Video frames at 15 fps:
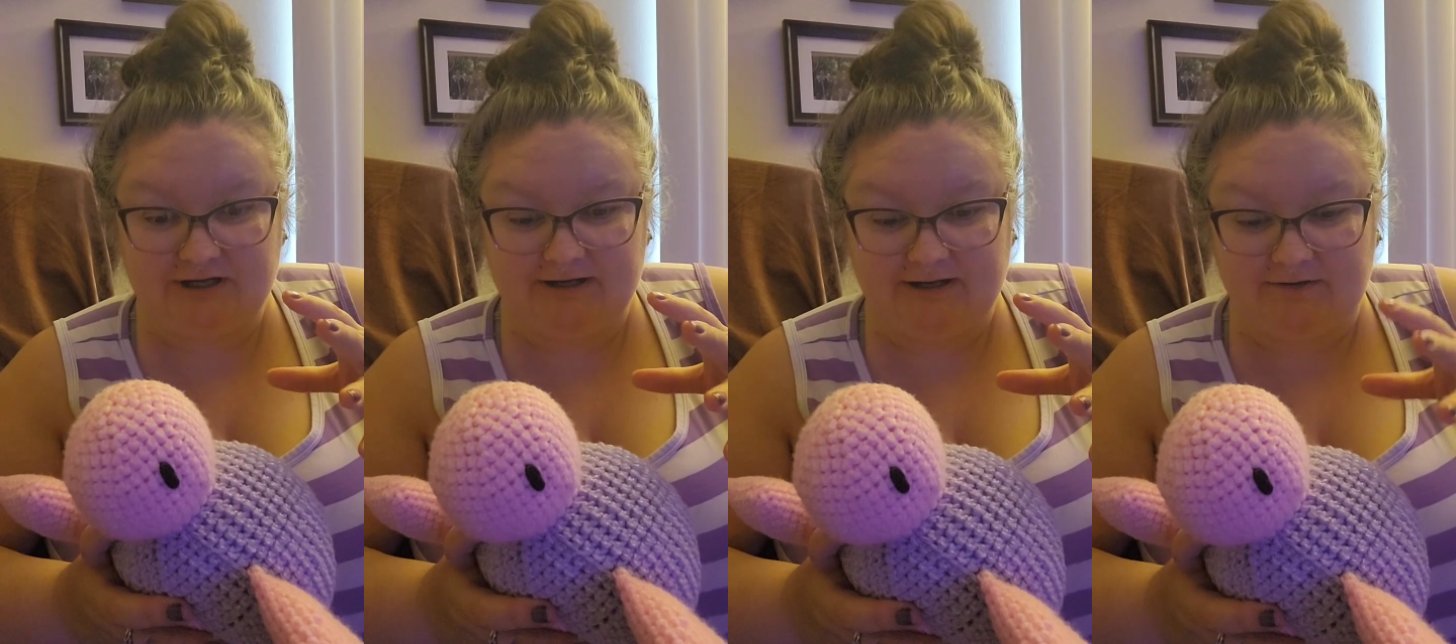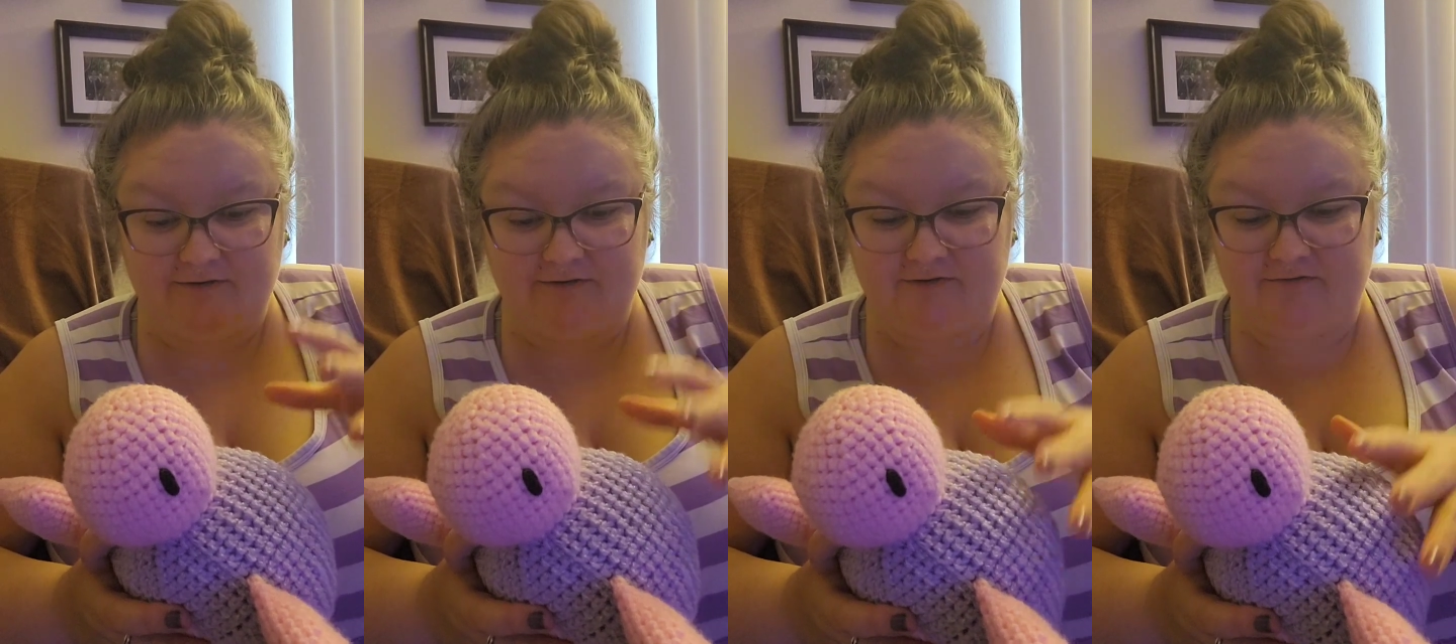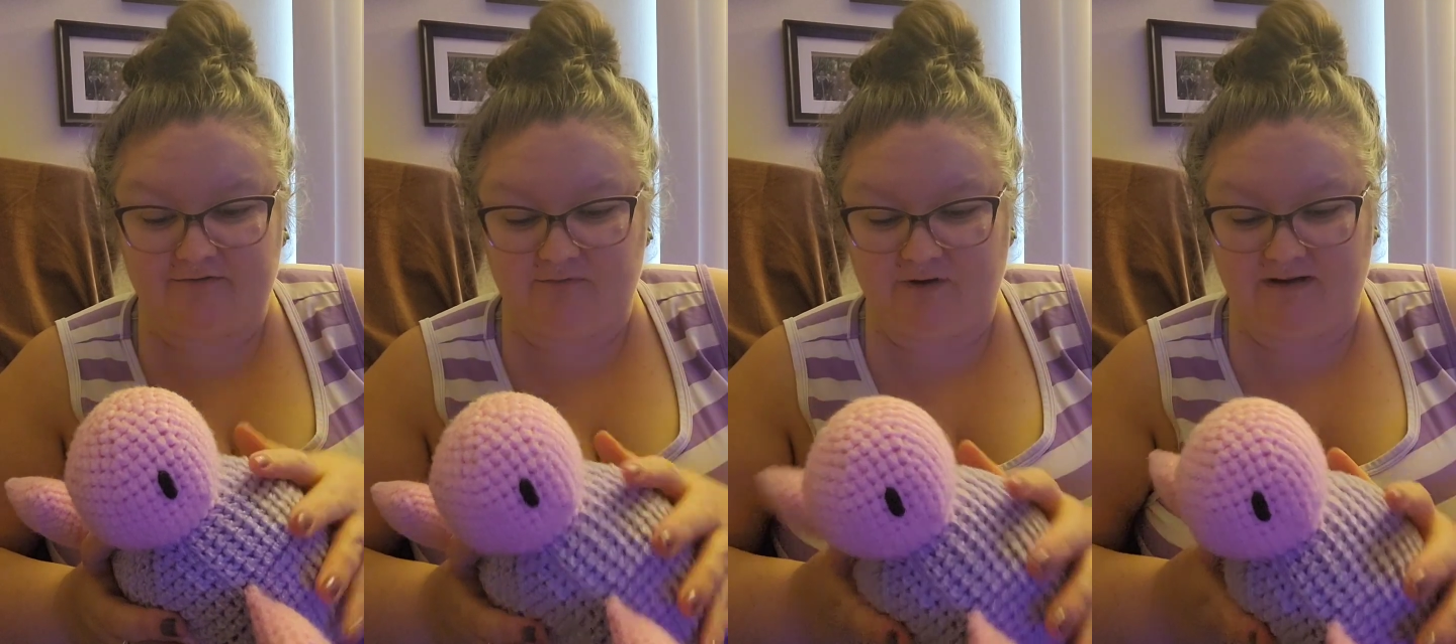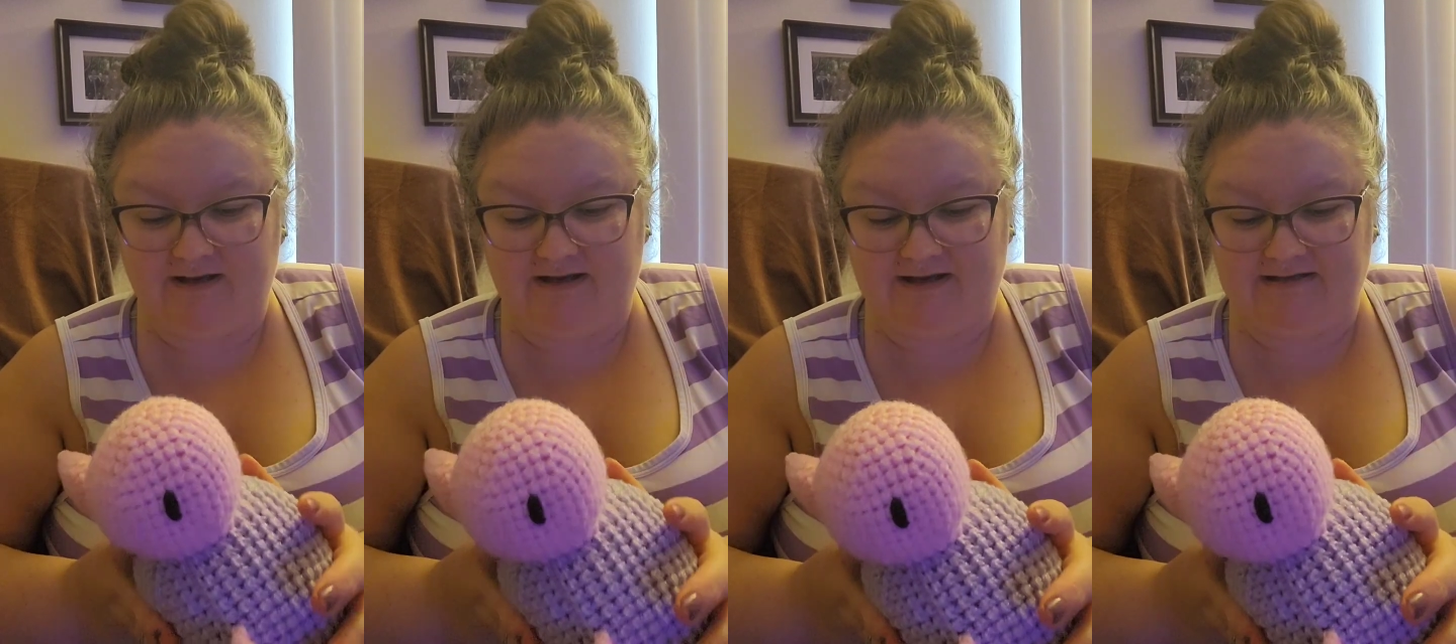it out of
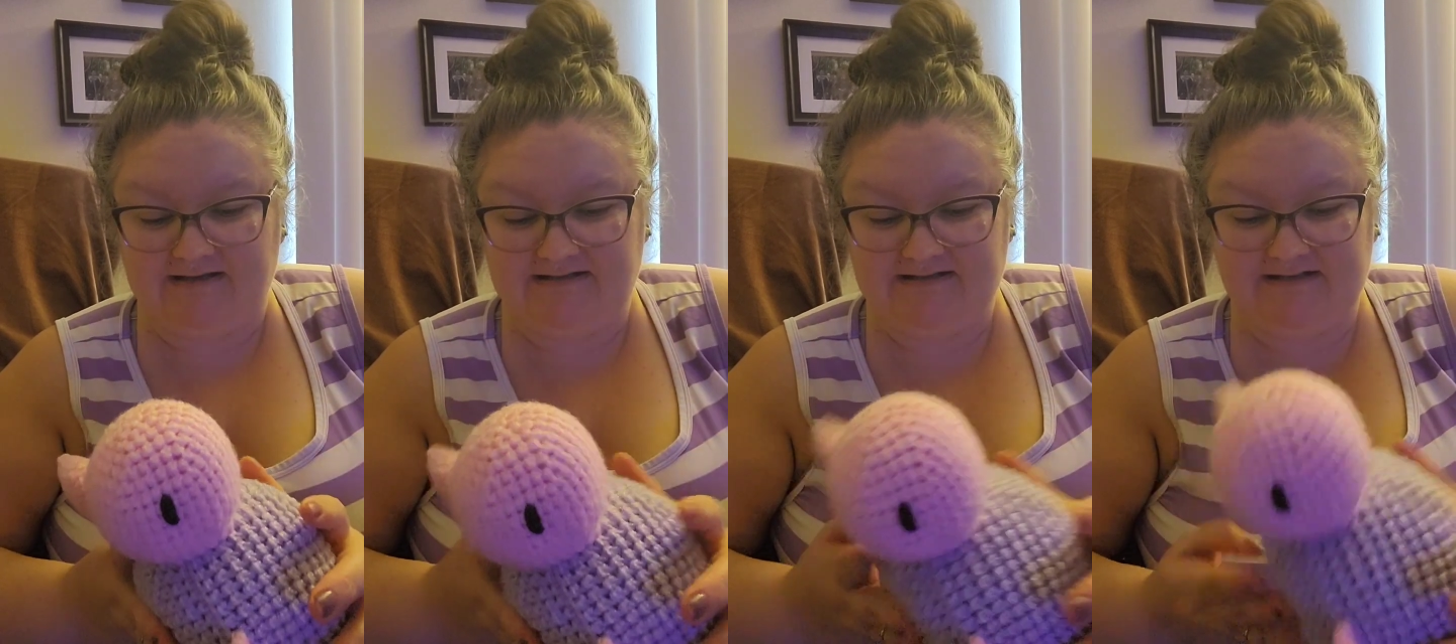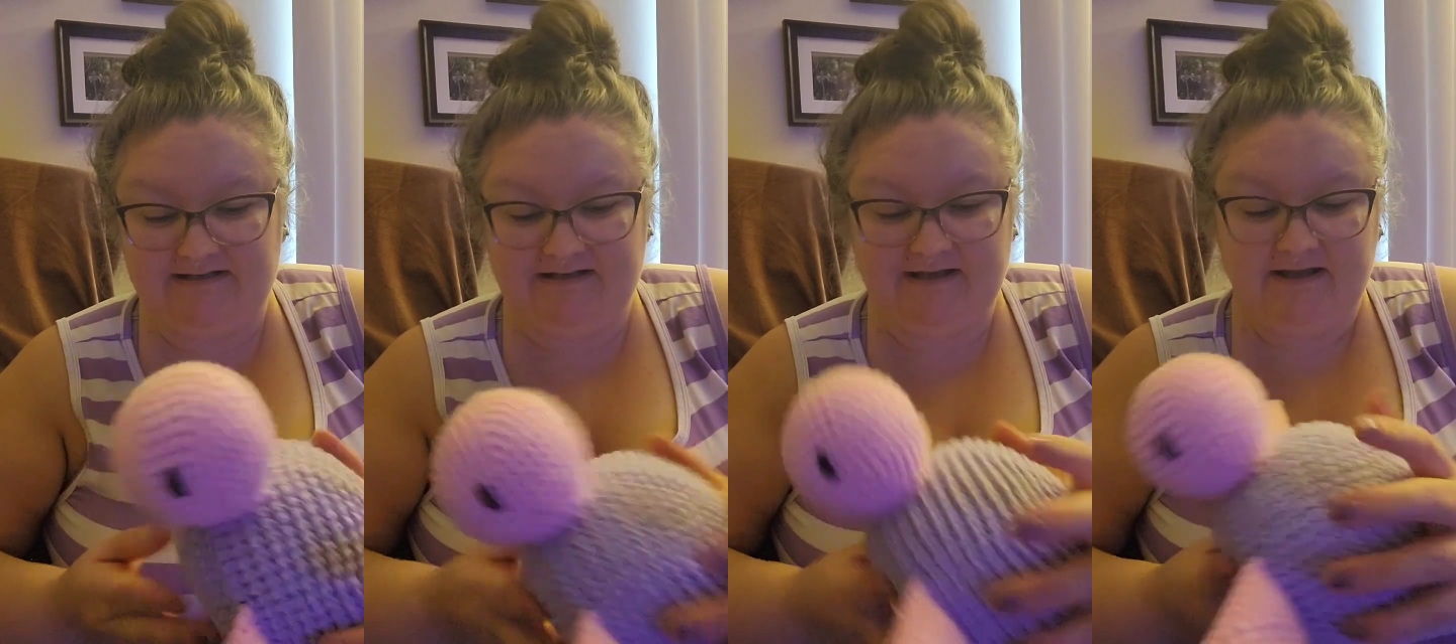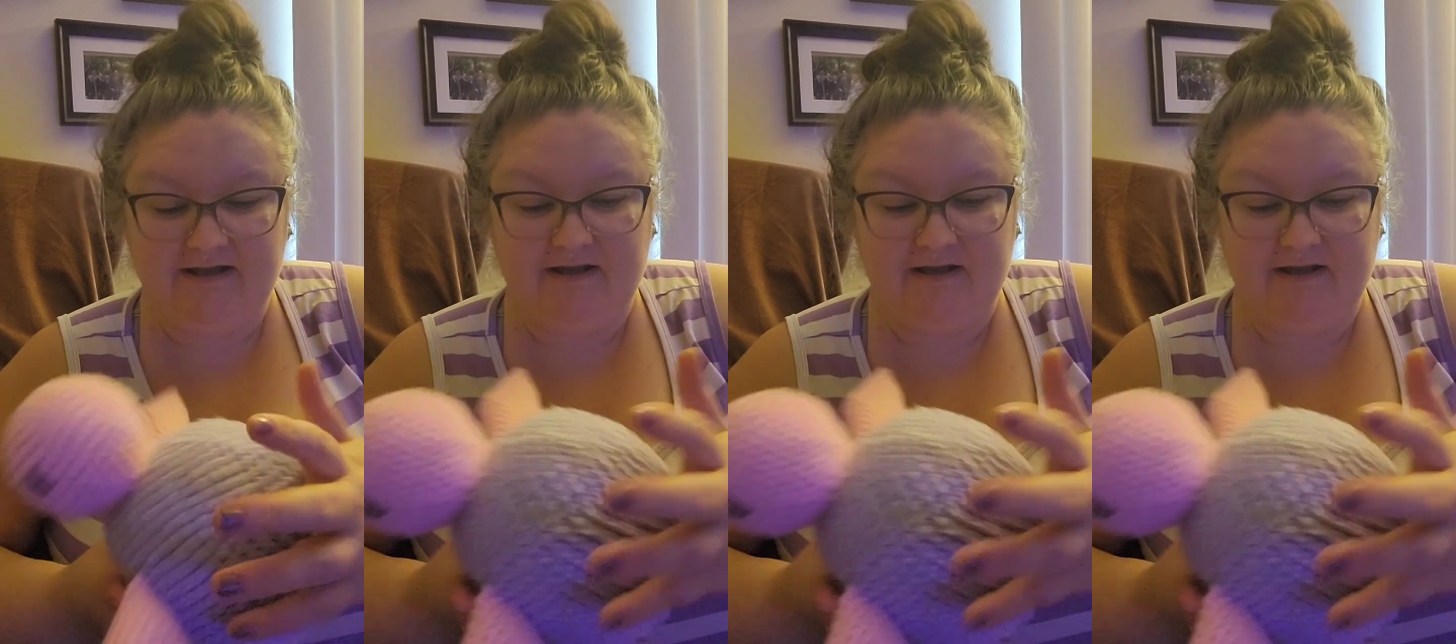what I did.